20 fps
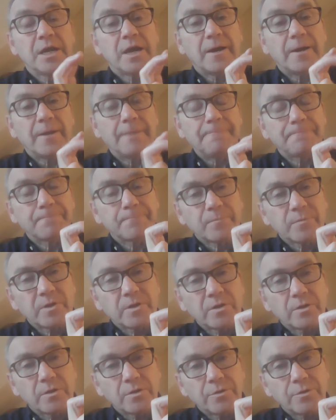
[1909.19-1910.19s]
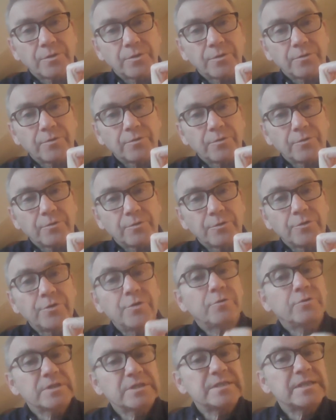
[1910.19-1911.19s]
um, there
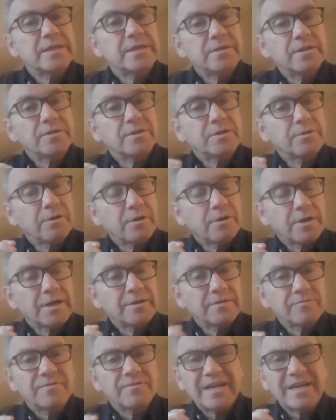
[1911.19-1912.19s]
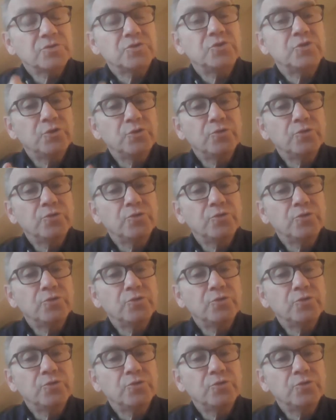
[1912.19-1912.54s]
notice then that there are, in fact,